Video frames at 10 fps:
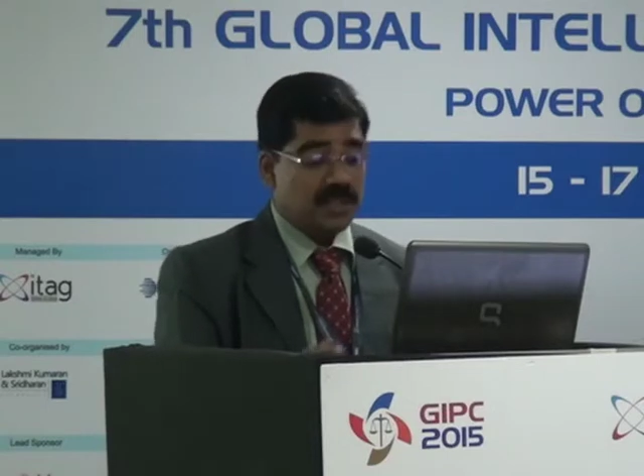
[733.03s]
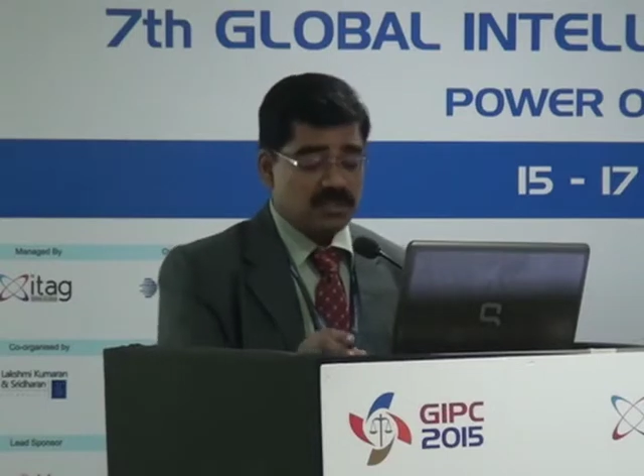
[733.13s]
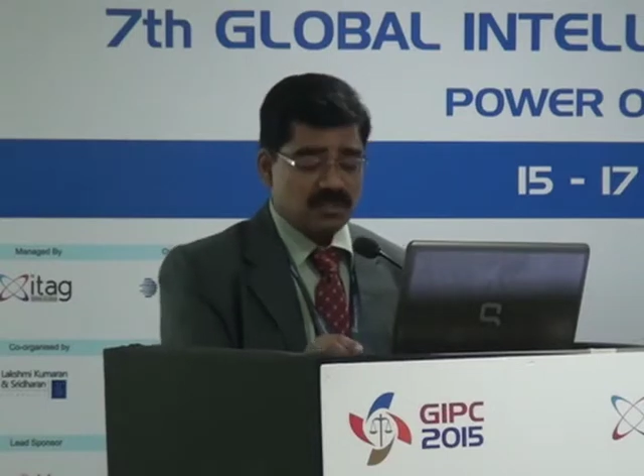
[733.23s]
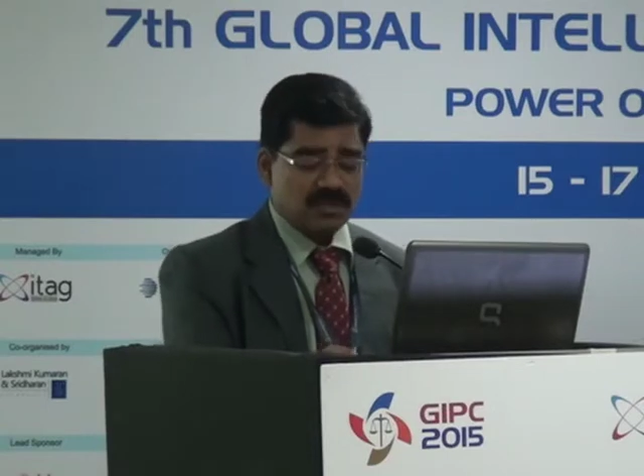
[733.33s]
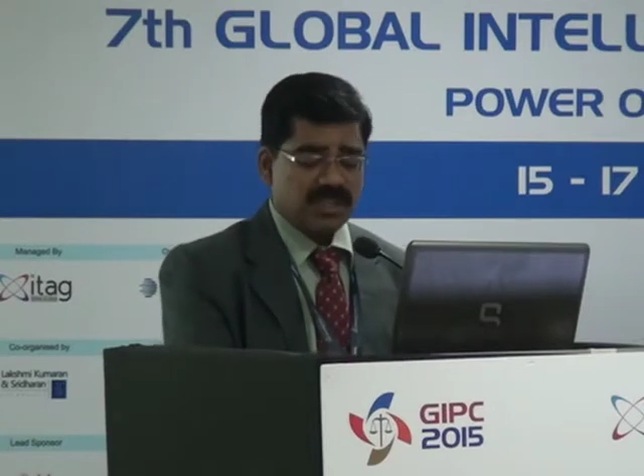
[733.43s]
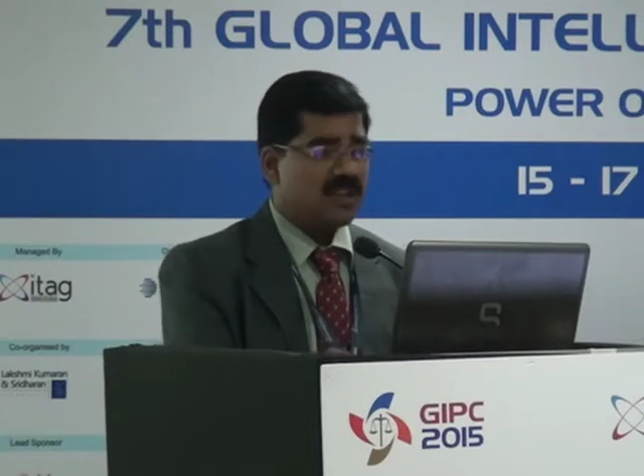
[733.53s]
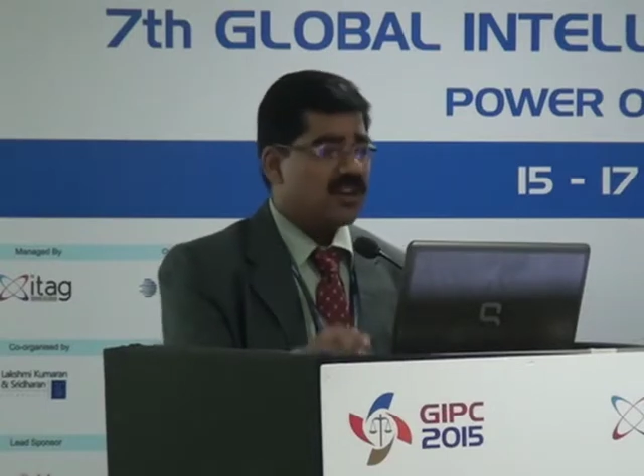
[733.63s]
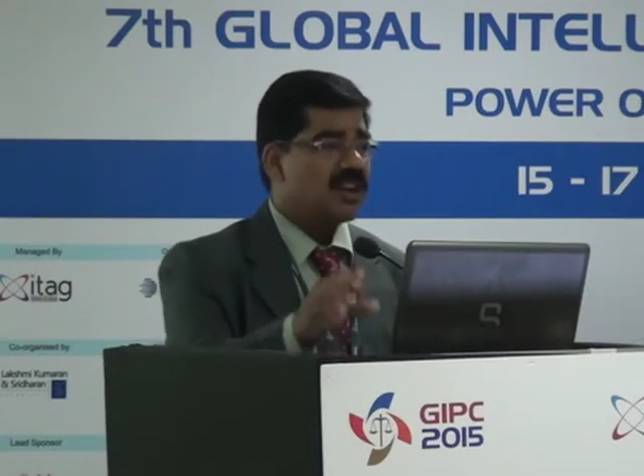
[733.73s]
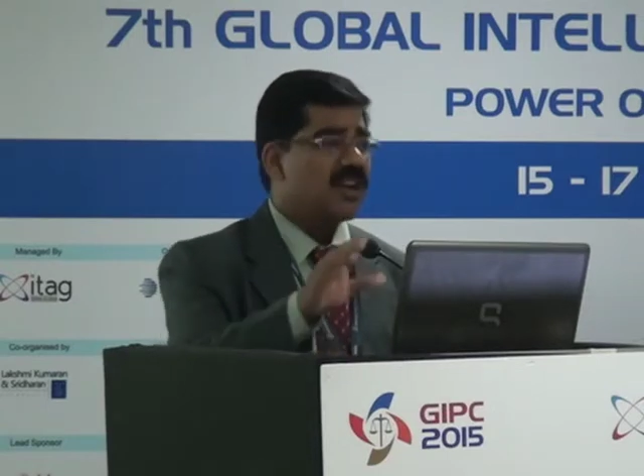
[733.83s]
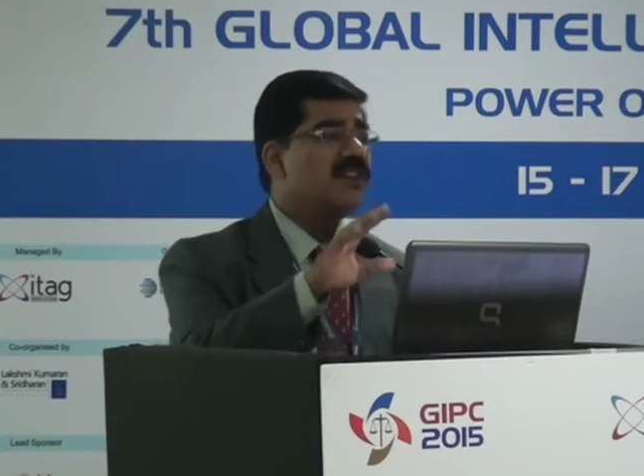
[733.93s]
So they are
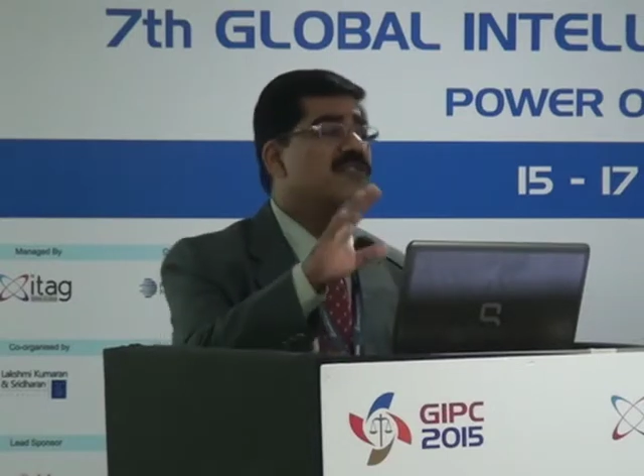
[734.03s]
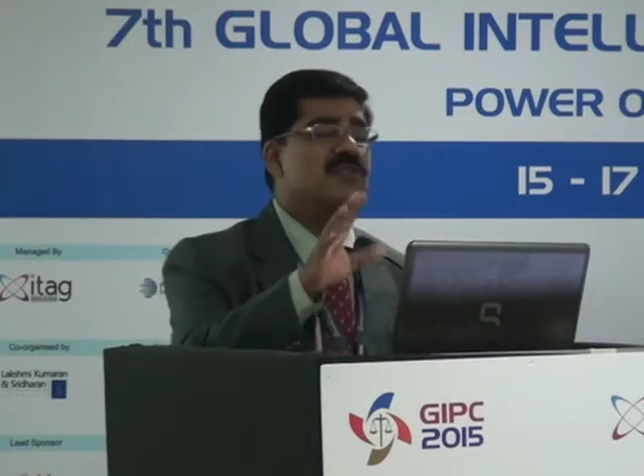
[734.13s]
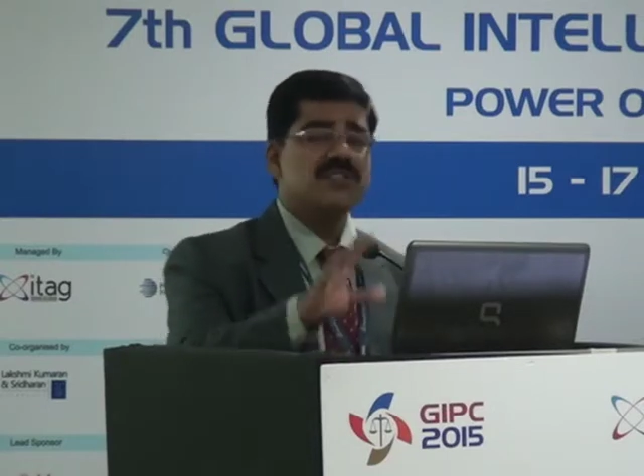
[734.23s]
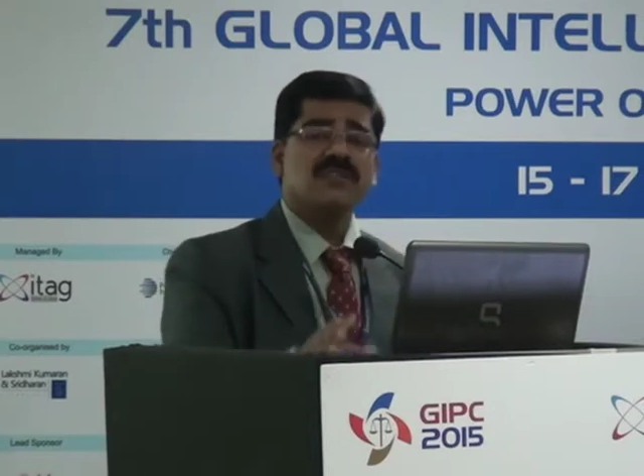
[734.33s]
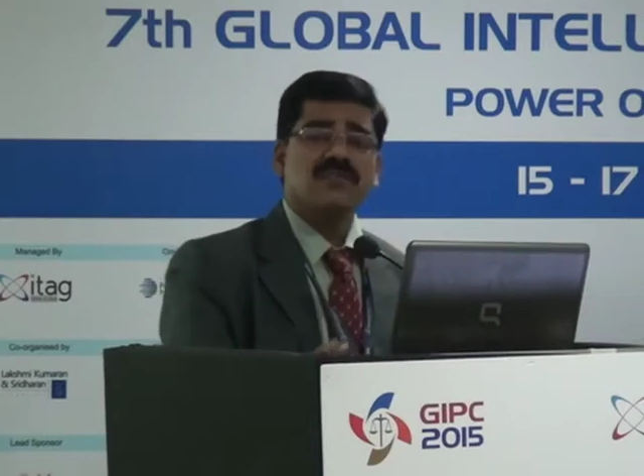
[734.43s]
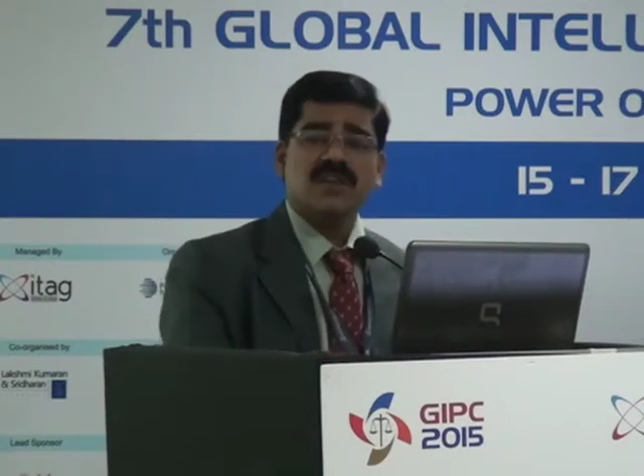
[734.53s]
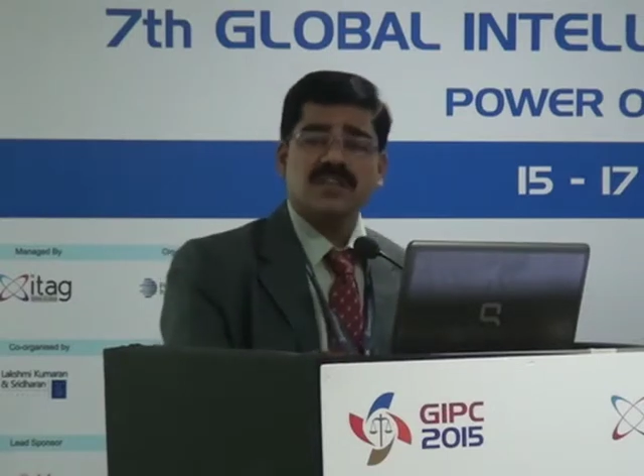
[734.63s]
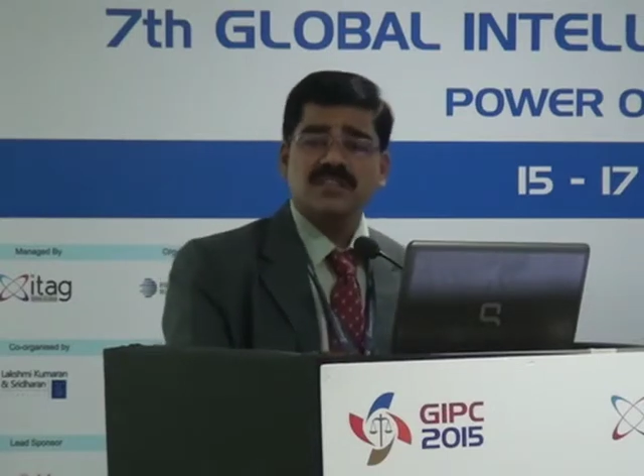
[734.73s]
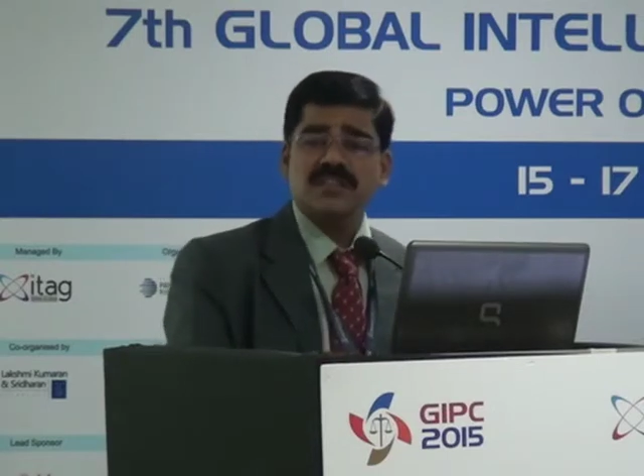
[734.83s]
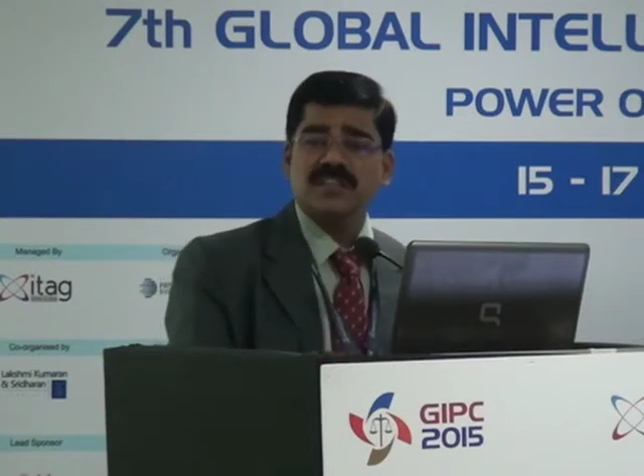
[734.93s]
all confusing for us.